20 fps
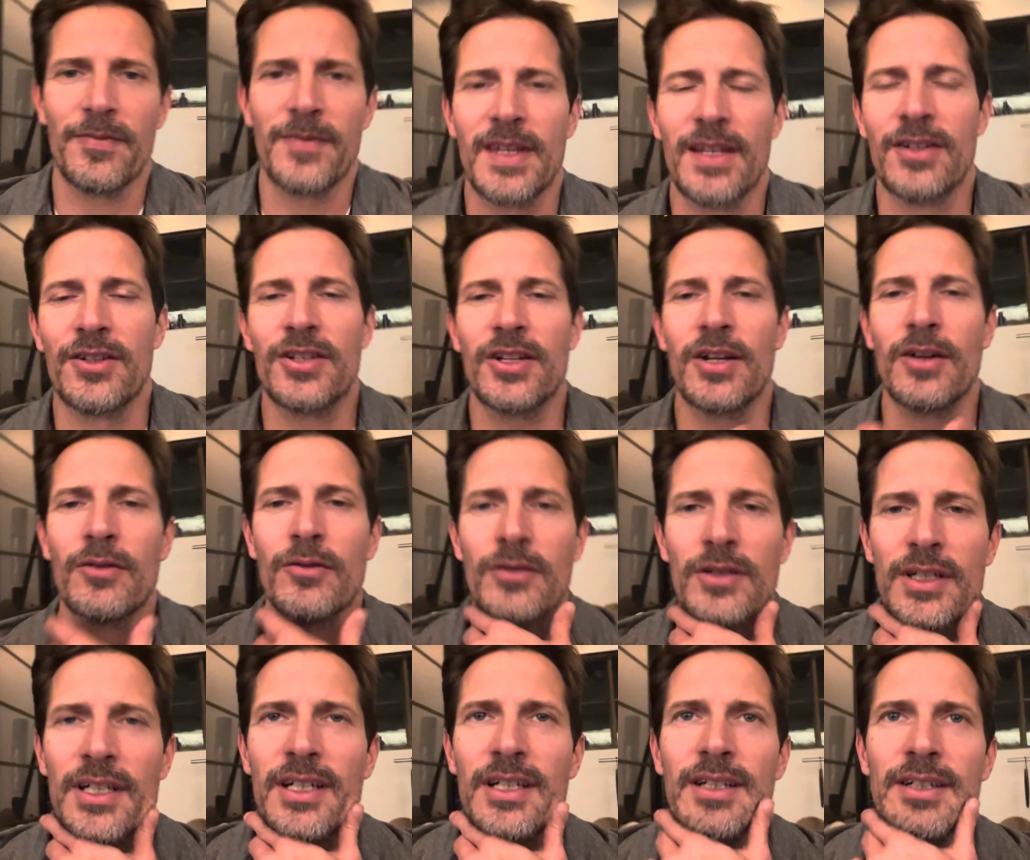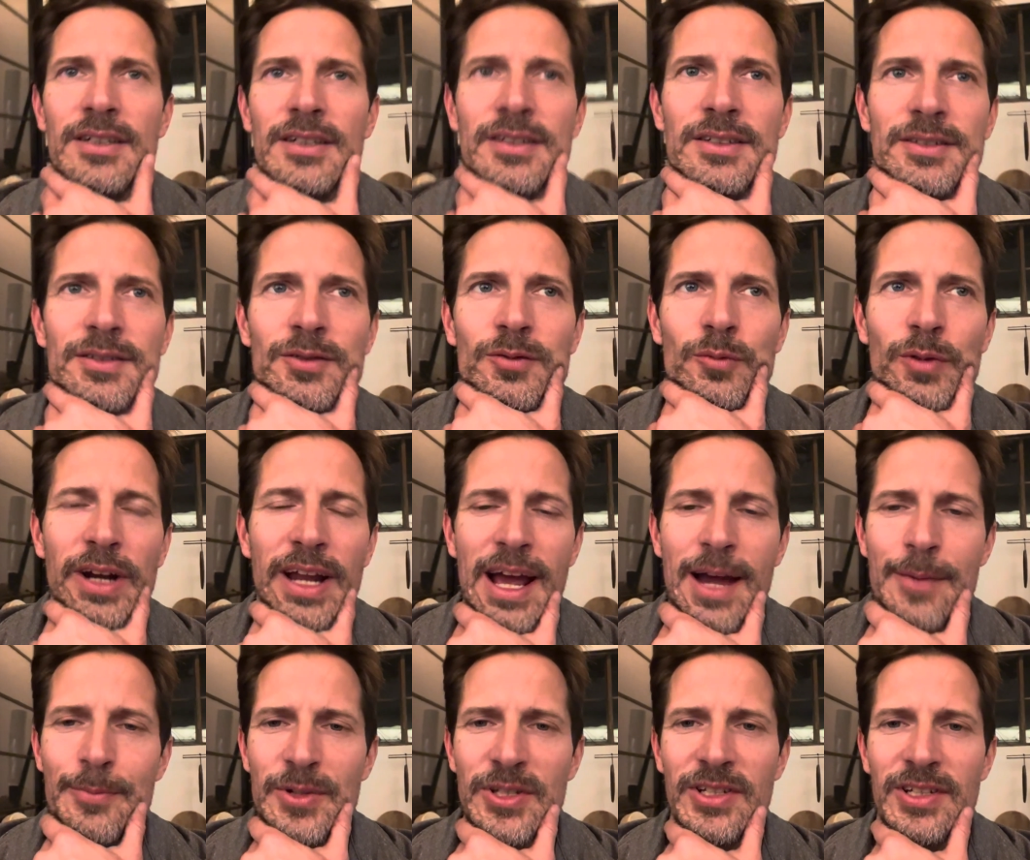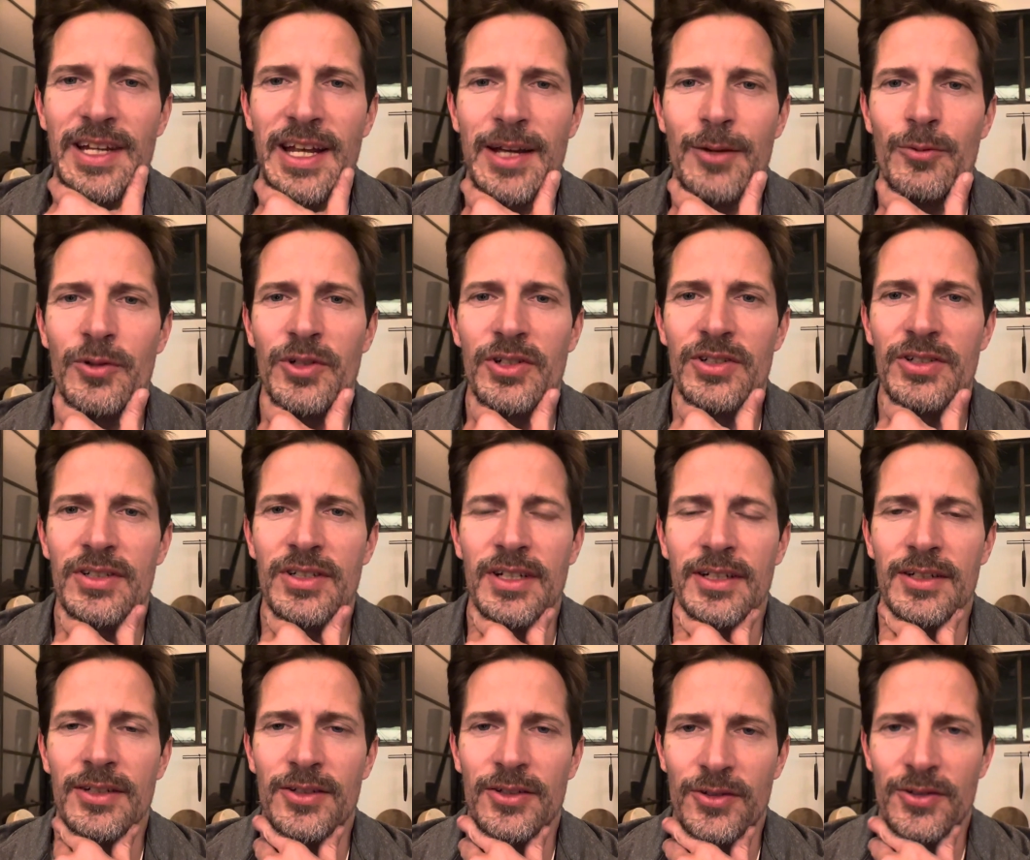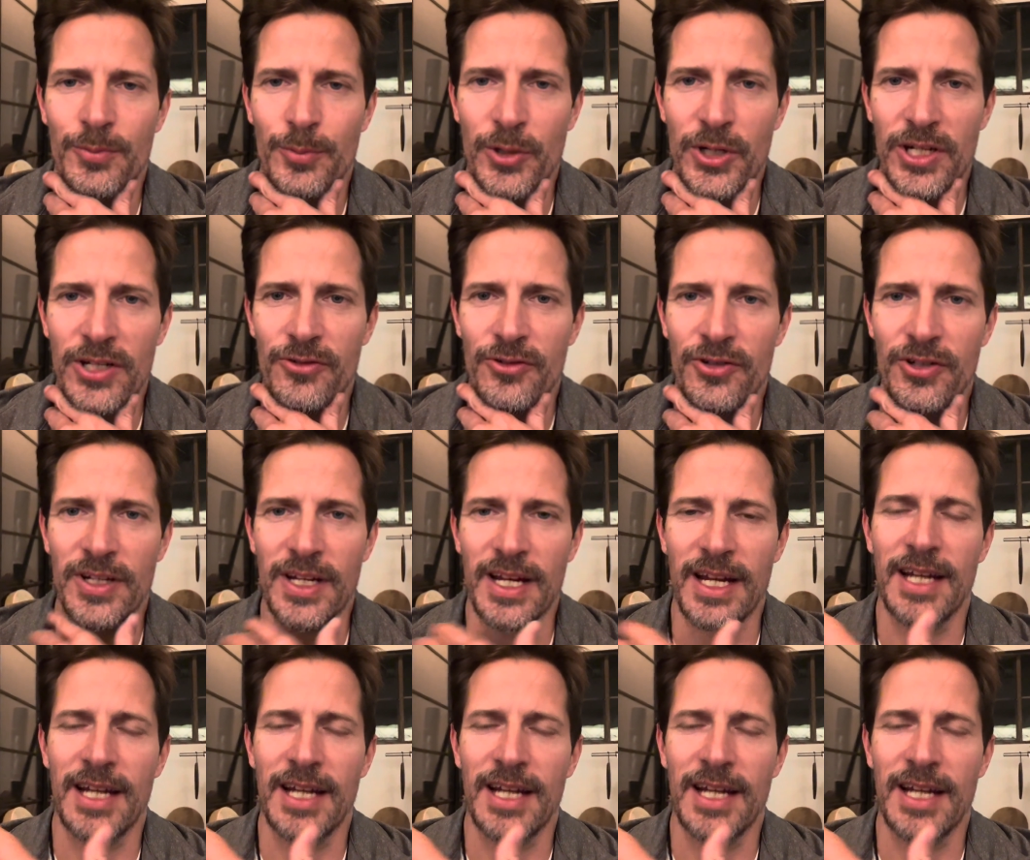so what happened today was pretty interesting.